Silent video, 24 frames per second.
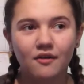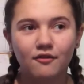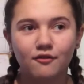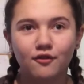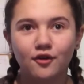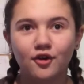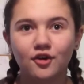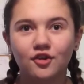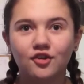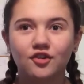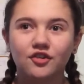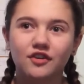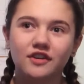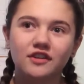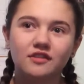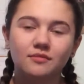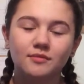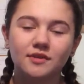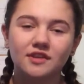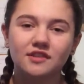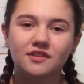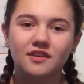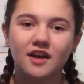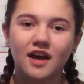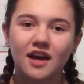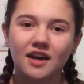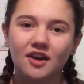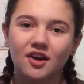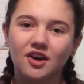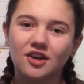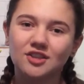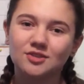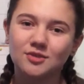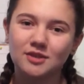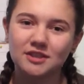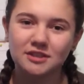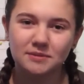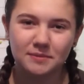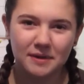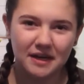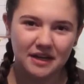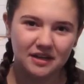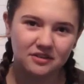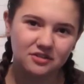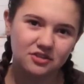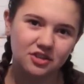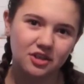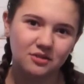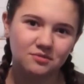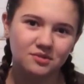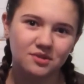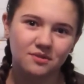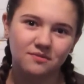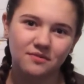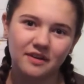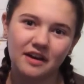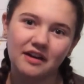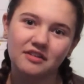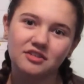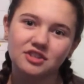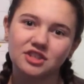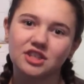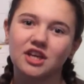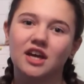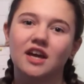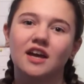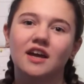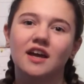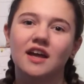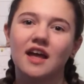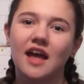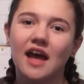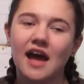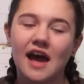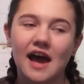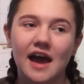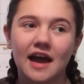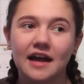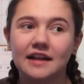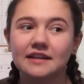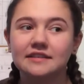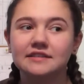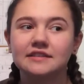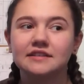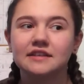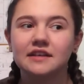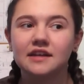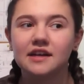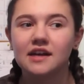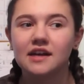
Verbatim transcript: For Christmas I got a £20 Topshop voucher and